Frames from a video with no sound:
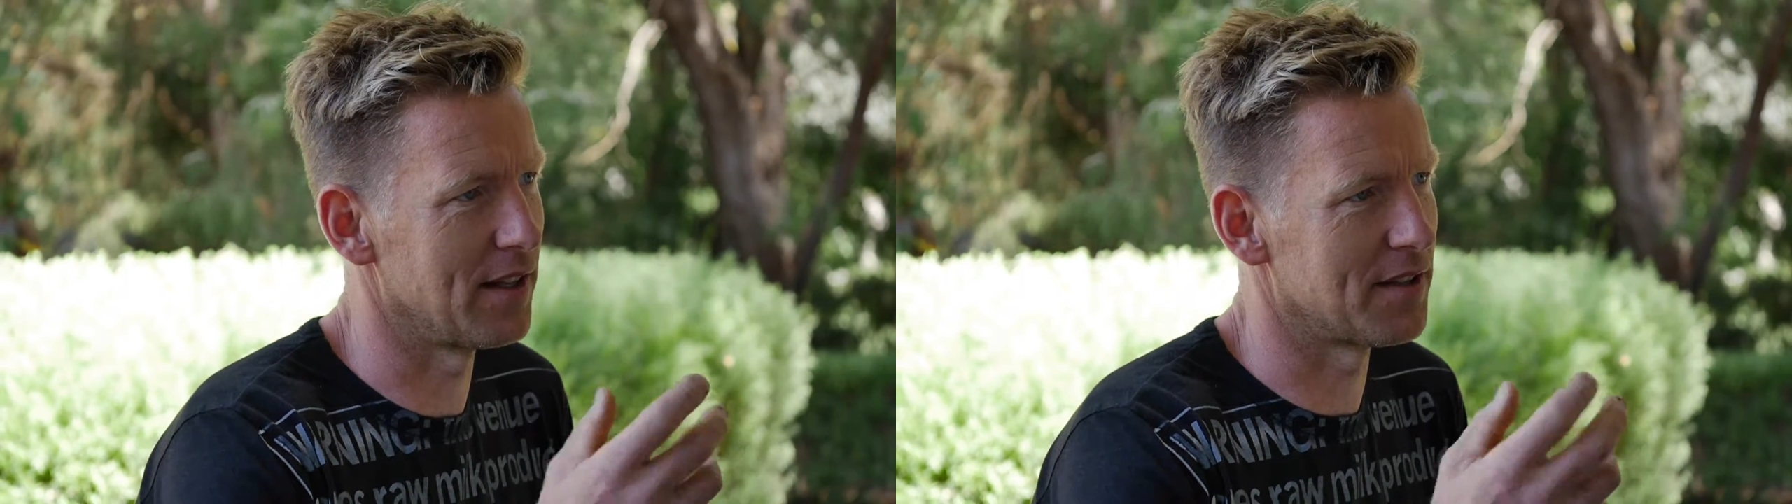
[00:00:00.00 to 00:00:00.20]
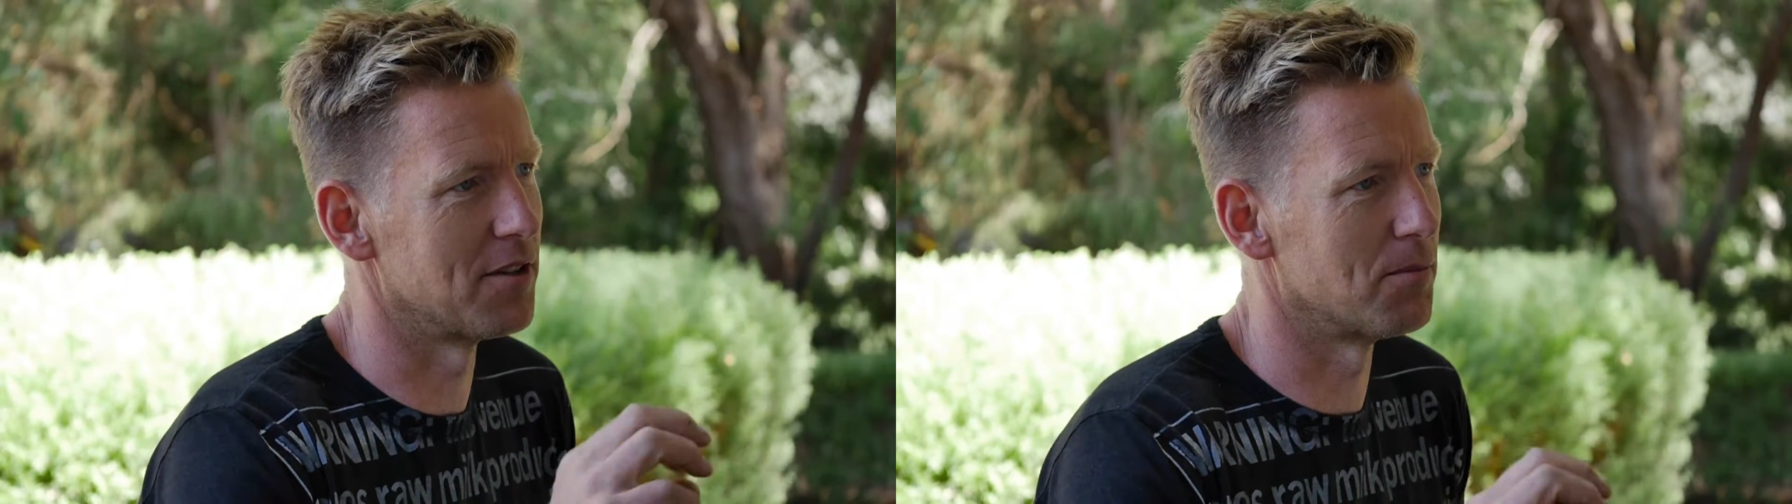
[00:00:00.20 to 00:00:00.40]

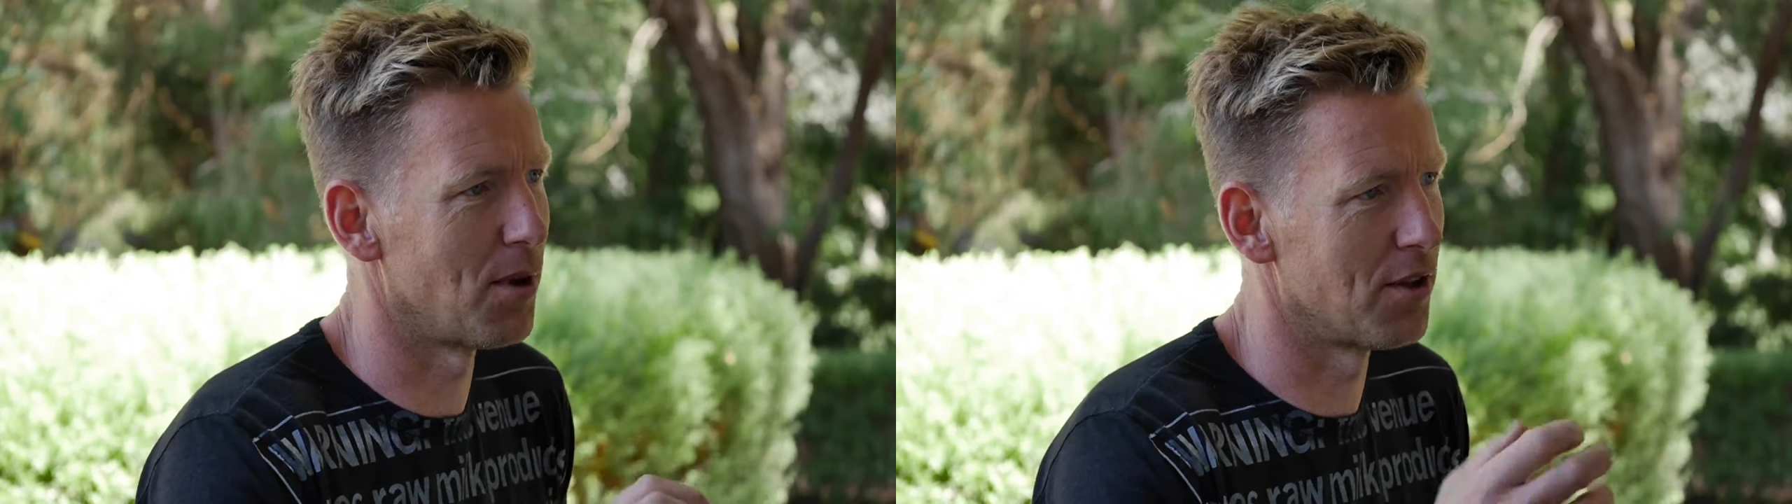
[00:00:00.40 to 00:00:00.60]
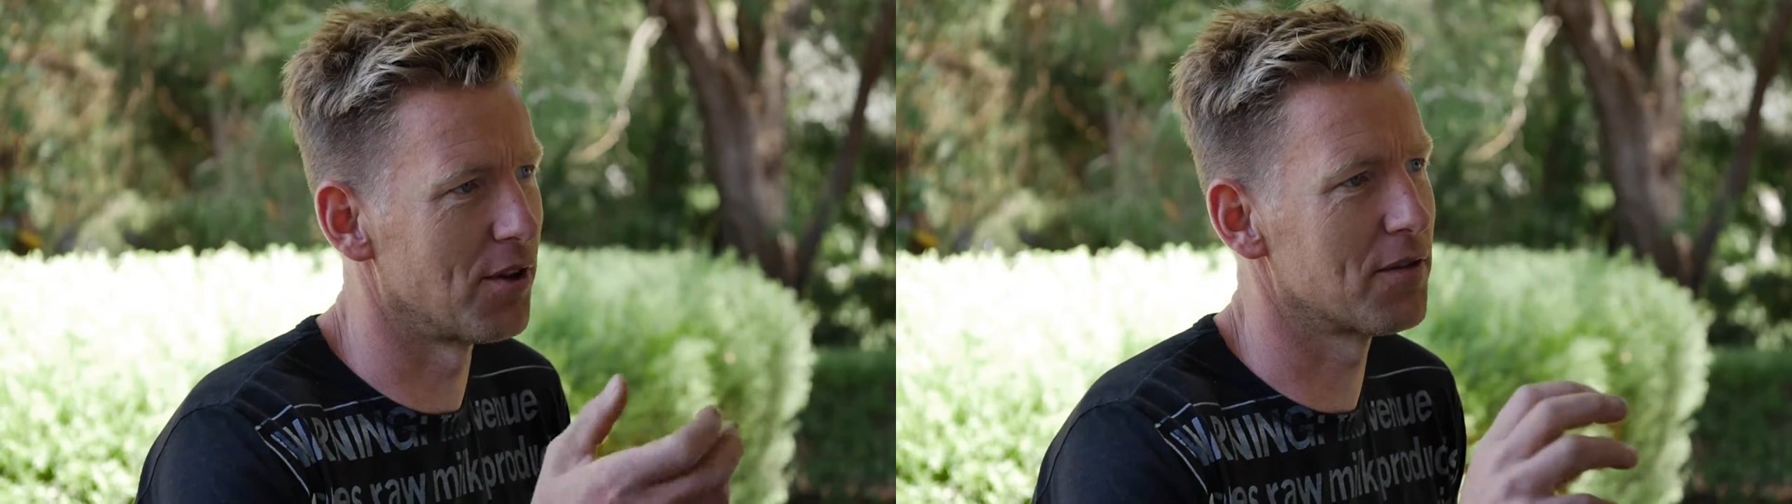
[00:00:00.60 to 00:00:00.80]
collecting the
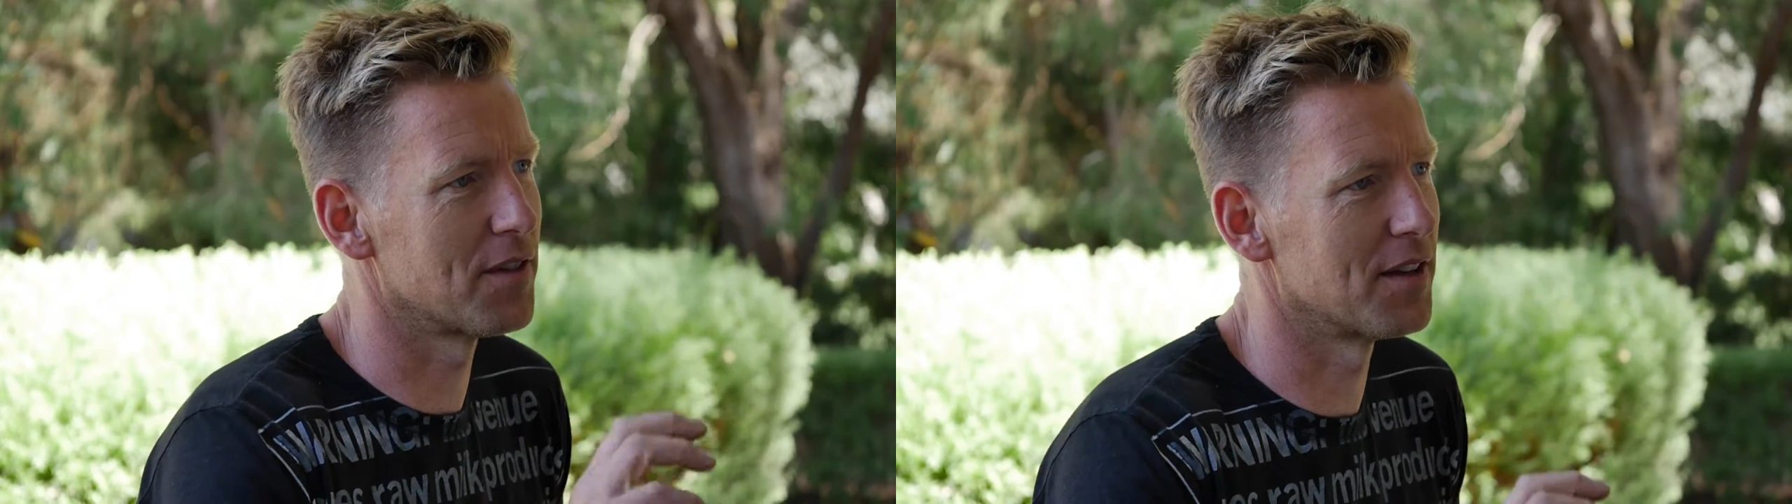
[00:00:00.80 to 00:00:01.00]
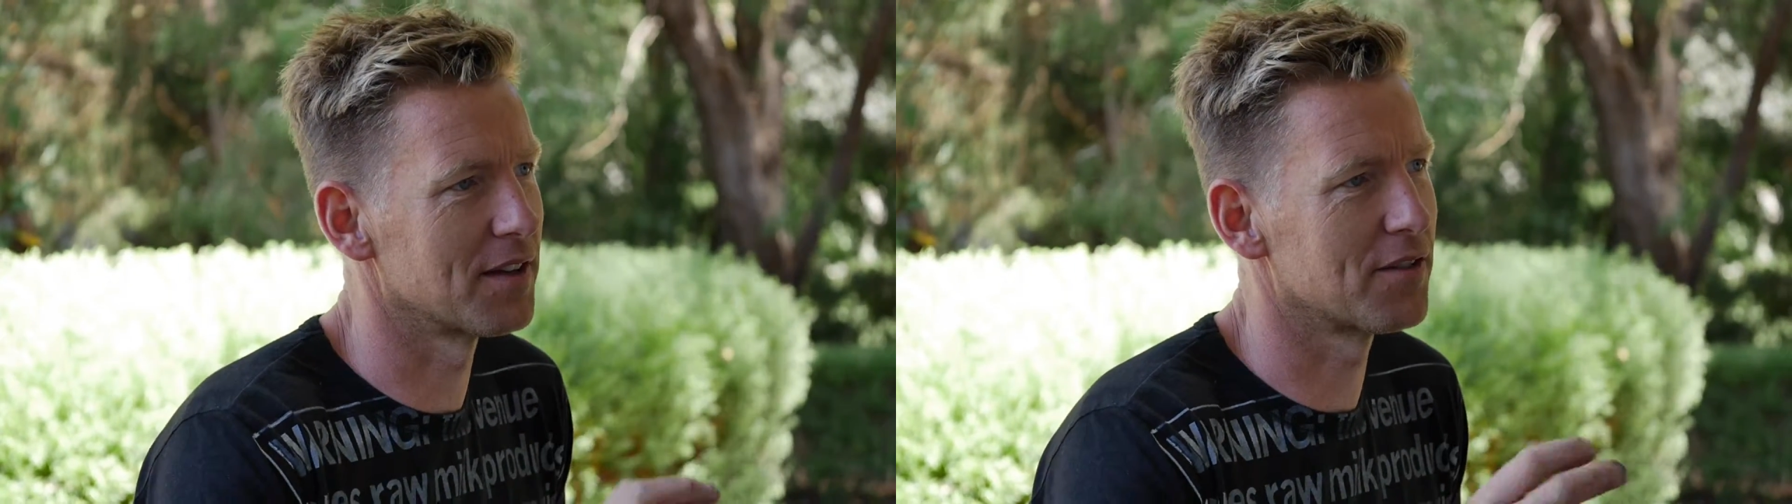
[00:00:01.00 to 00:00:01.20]
pollen
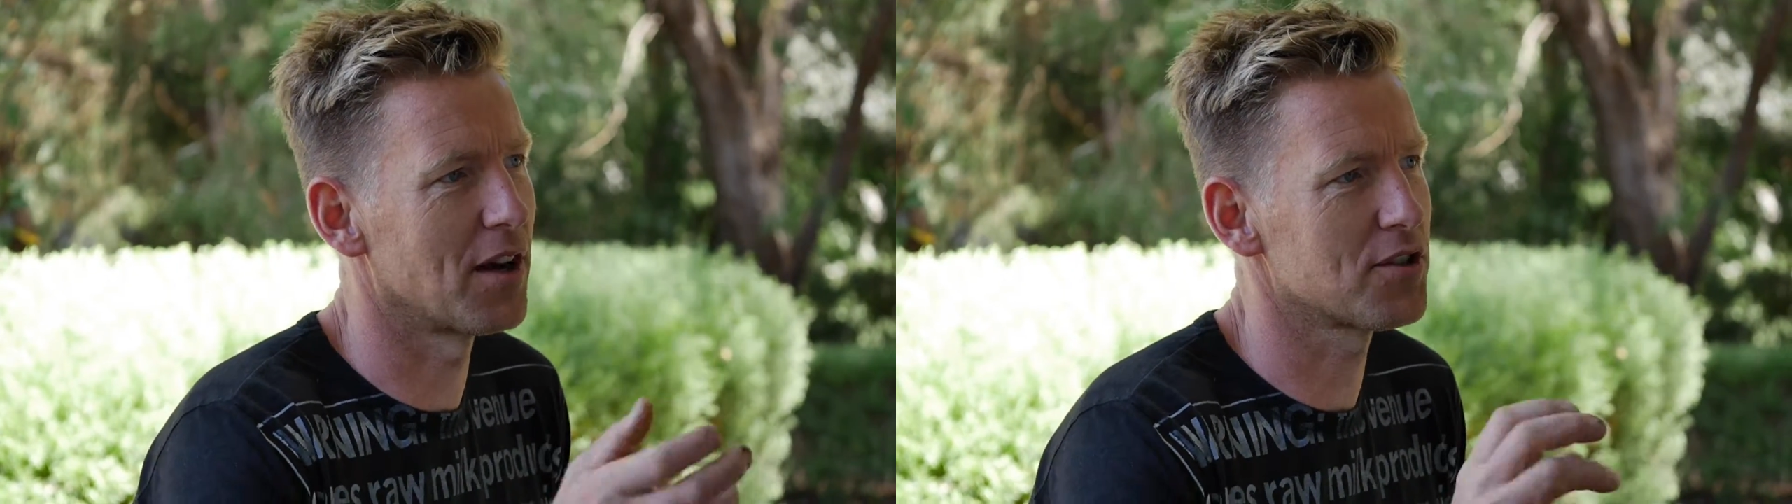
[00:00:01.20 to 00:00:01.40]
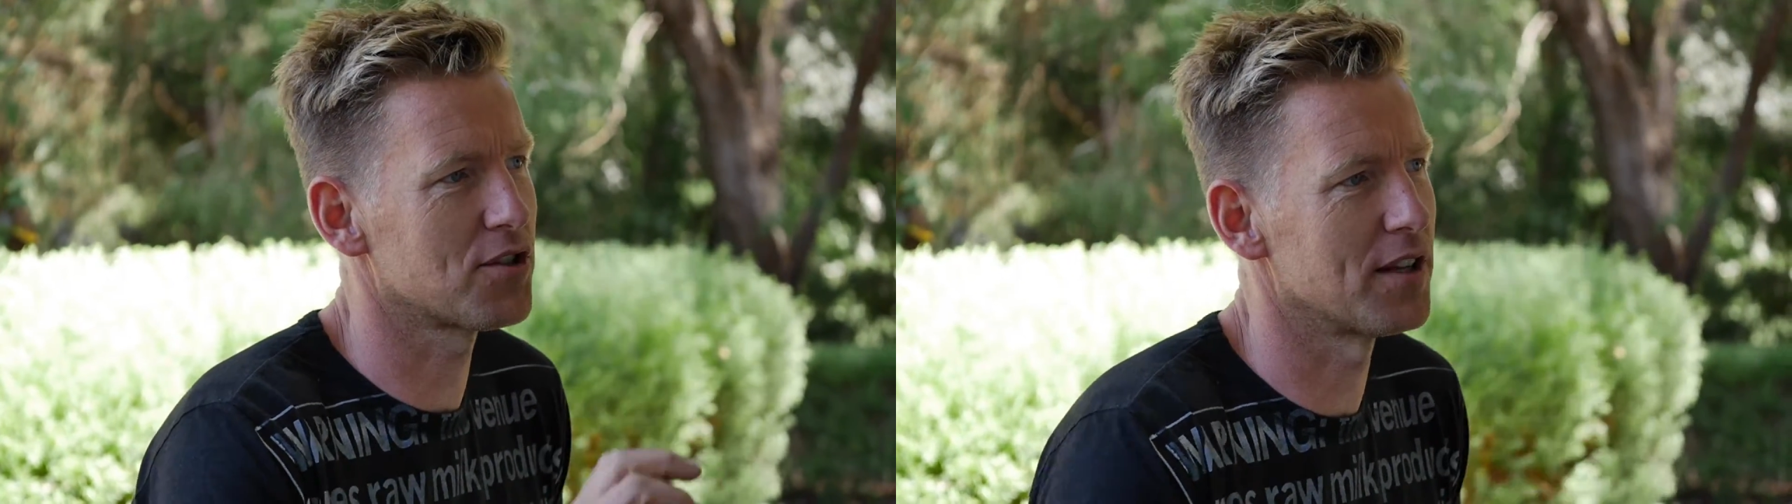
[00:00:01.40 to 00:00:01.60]
off the
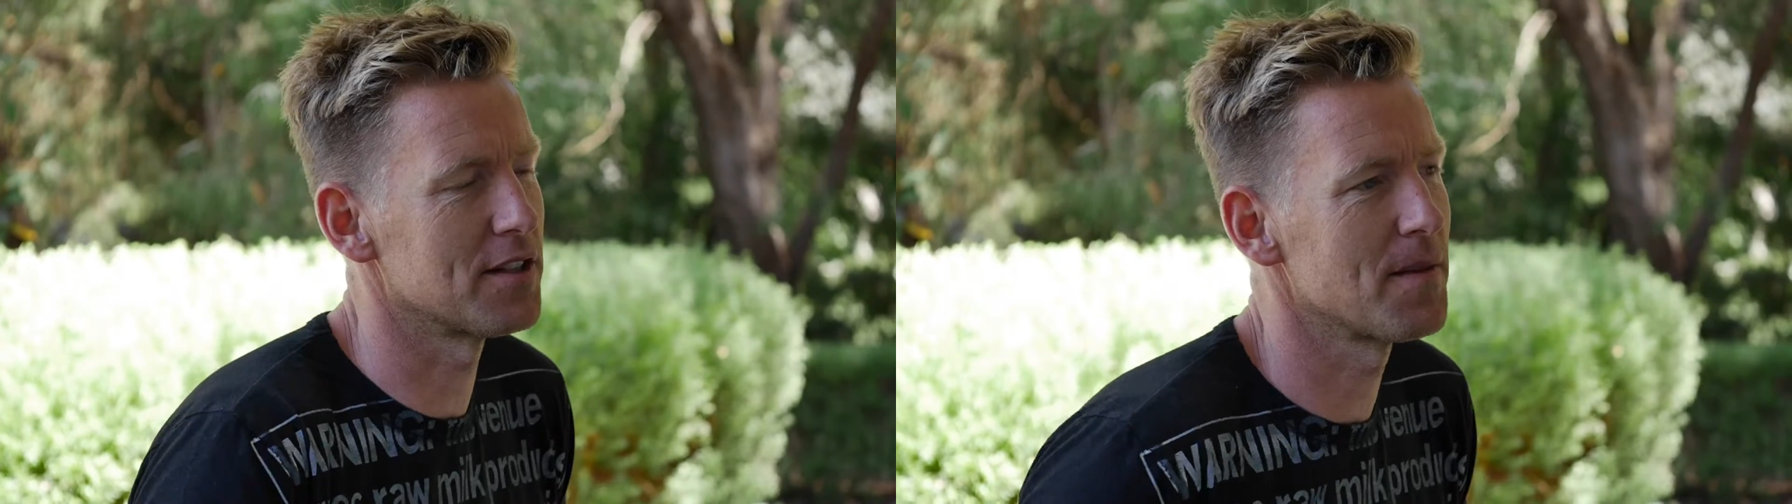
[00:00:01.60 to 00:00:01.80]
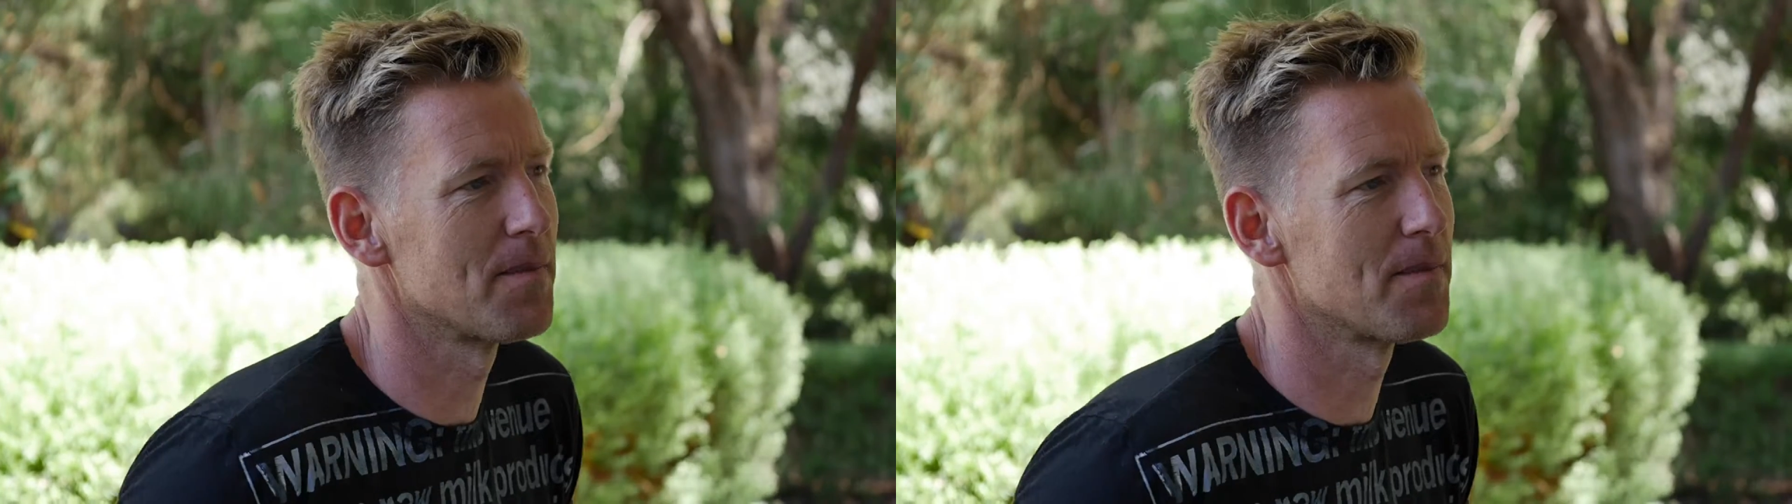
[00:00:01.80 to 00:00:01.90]
grass trees.